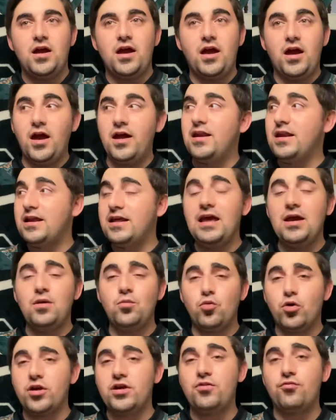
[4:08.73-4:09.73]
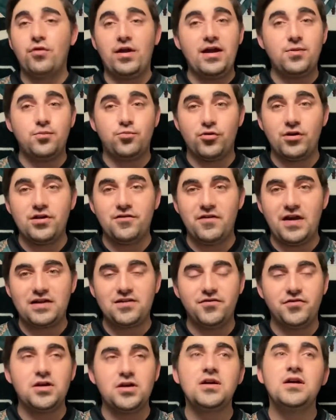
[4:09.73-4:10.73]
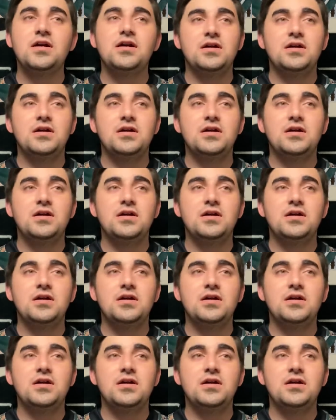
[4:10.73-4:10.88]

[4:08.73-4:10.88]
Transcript: and in a game where he ran pretty effectively,